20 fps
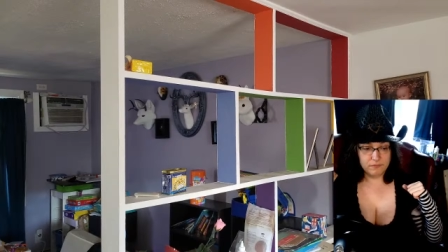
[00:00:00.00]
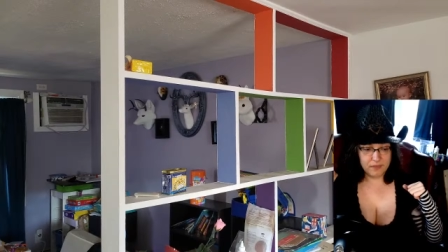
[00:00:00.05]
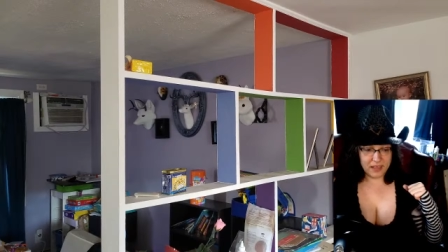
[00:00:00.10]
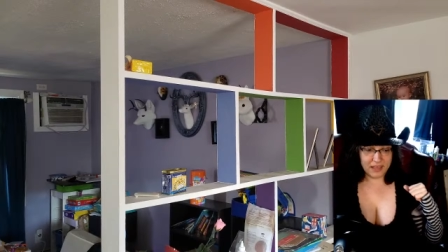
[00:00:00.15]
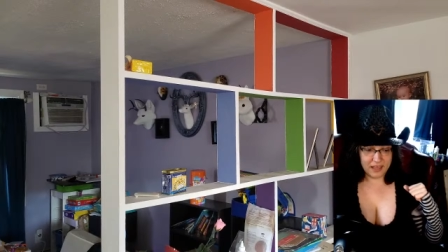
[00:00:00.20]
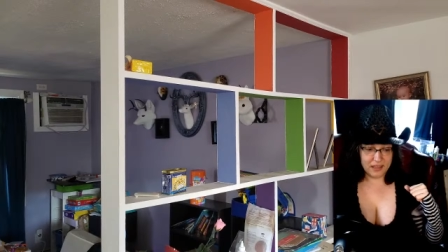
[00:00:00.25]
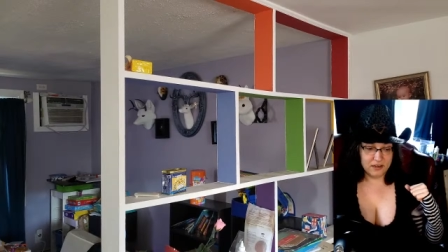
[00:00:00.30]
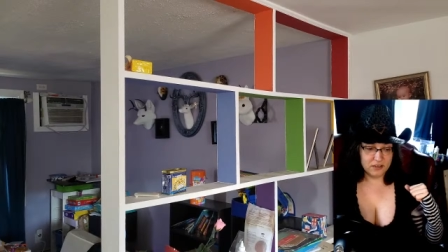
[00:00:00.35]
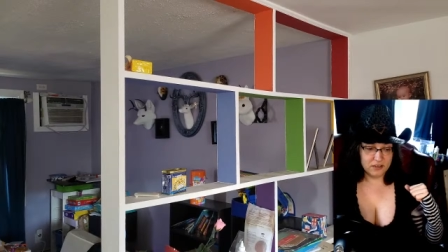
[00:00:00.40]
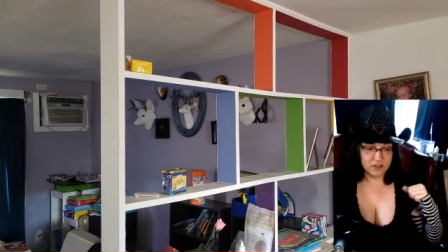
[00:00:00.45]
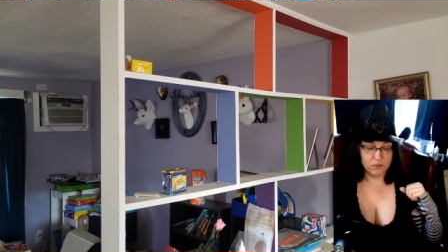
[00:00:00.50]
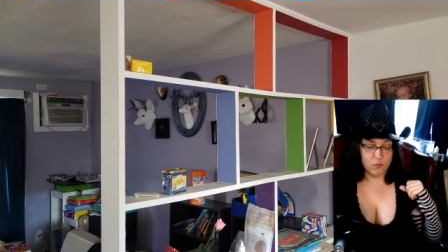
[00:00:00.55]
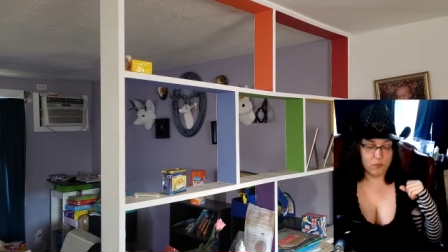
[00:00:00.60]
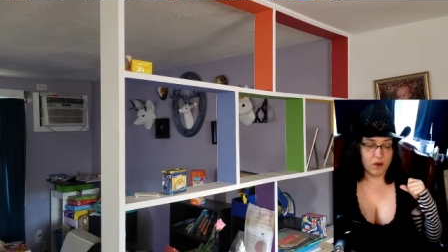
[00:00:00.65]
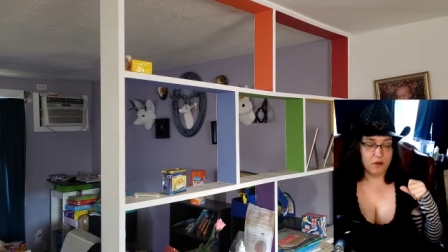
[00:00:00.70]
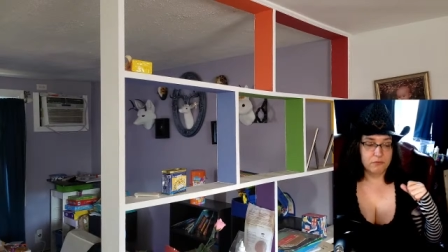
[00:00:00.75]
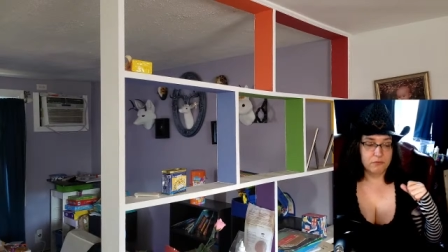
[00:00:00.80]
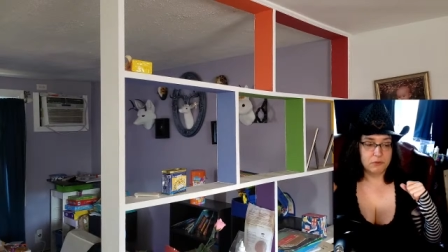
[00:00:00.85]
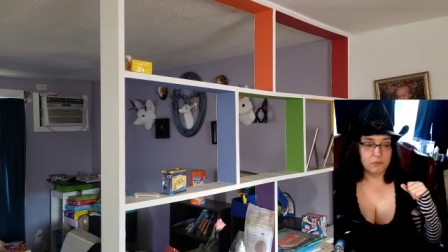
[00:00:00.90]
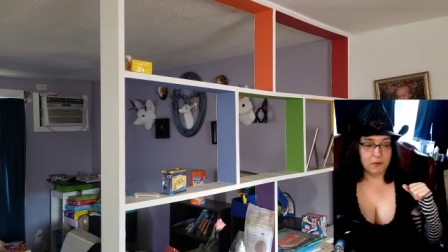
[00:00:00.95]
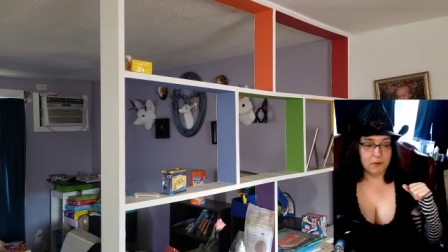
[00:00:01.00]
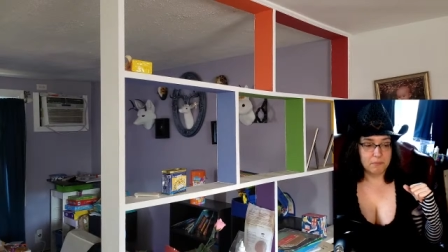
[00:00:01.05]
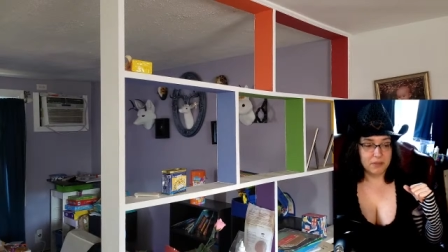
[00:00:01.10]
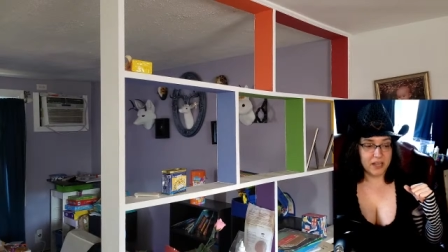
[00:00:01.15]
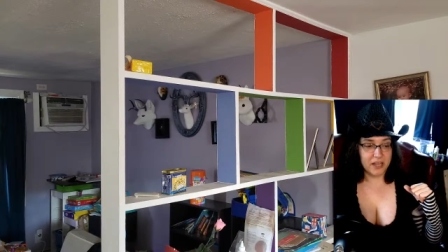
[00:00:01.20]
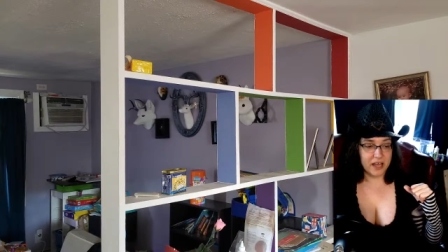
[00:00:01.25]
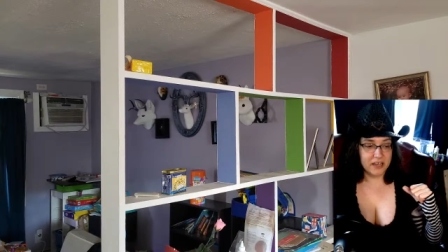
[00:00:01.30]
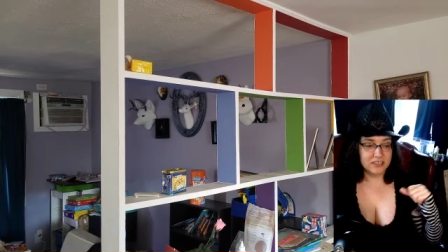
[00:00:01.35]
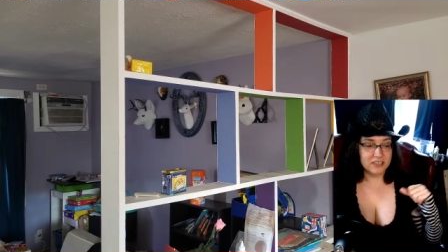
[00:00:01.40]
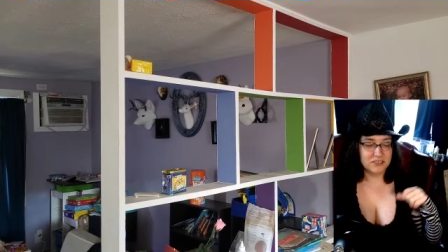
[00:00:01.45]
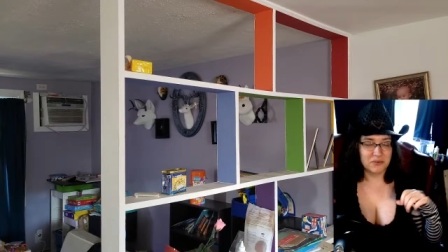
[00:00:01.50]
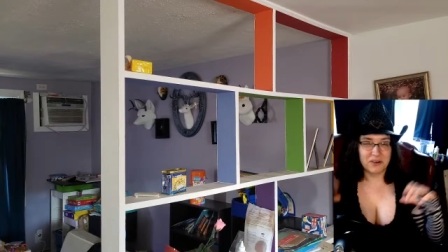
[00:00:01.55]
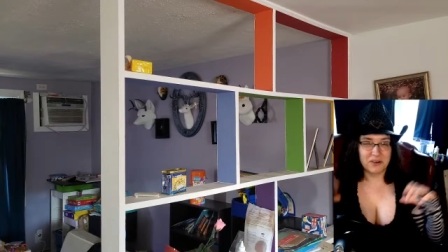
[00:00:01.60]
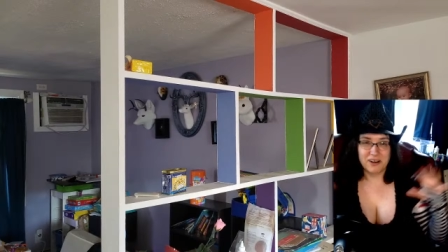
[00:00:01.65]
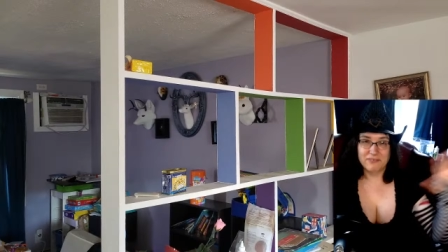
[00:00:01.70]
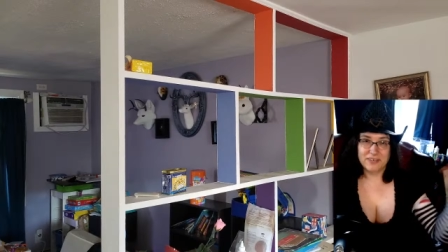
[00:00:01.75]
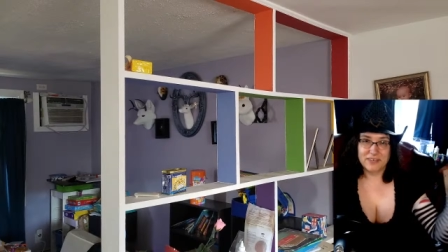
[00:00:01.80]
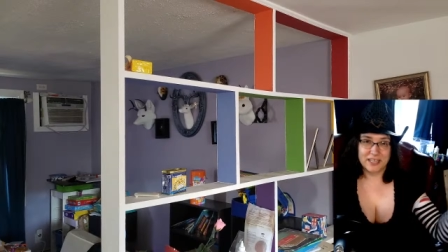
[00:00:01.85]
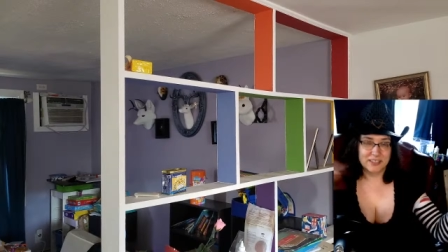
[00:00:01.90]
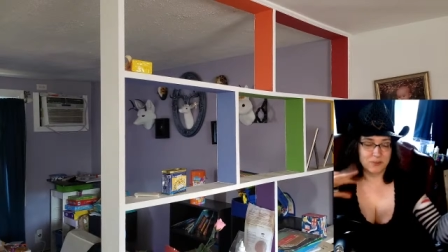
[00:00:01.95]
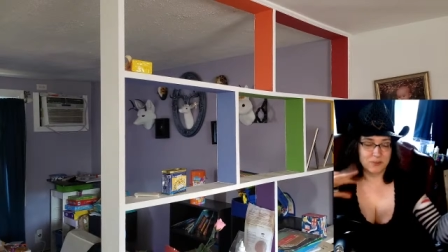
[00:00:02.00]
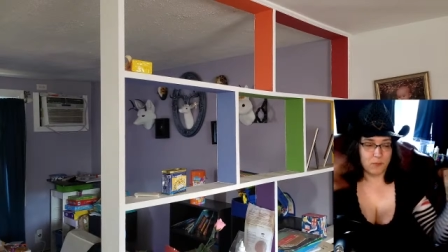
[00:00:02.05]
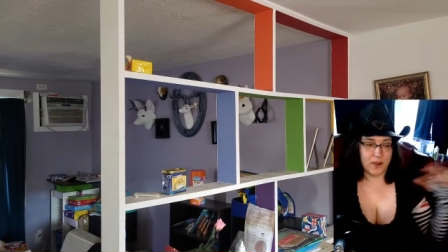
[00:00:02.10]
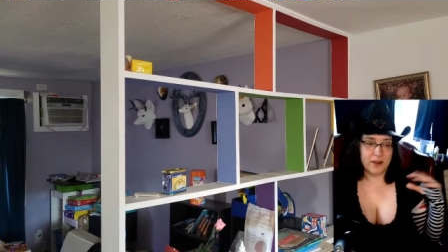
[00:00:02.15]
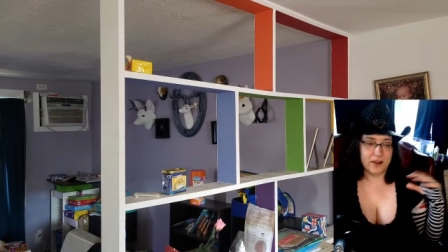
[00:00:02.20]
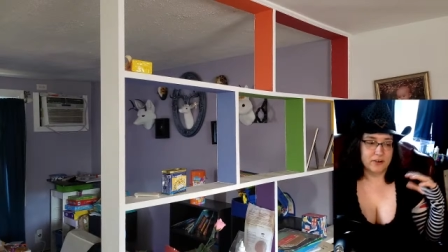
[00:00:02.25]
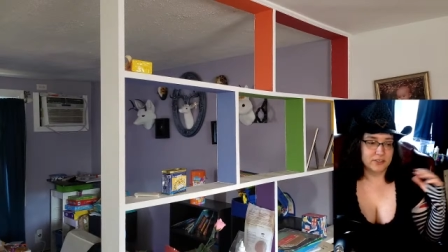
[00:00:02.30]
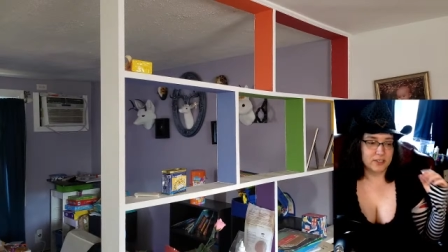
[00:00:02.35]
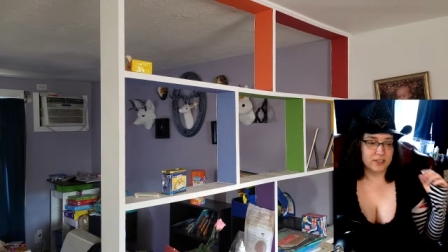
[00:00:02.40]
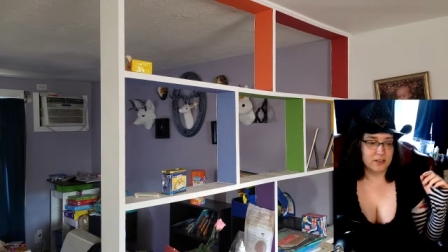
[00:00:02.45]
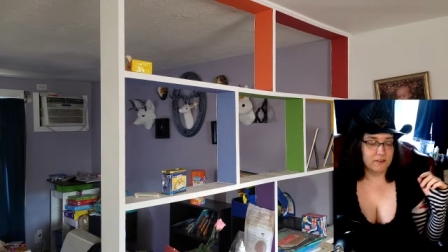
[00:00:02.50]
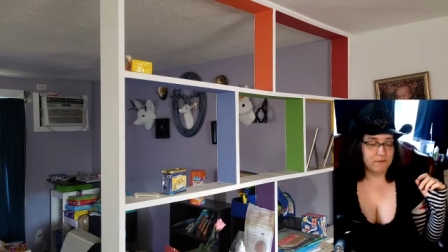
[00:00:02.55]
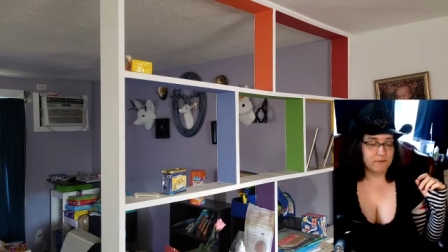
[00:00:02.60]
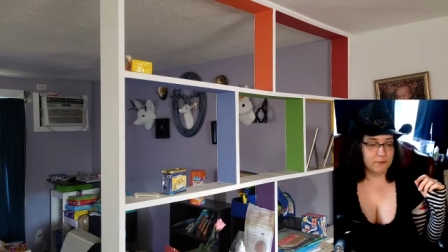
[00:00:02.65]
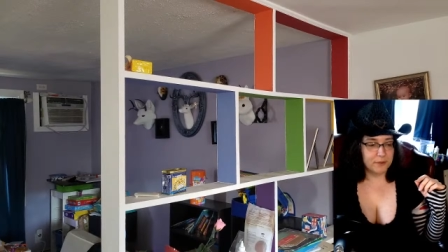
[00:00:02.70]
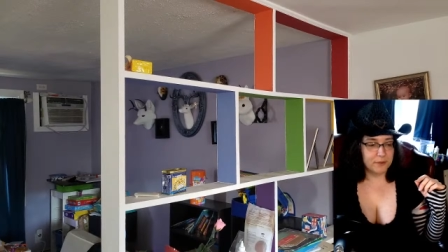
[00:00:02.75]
into the wall with one plug so I don't have tons of wires all over the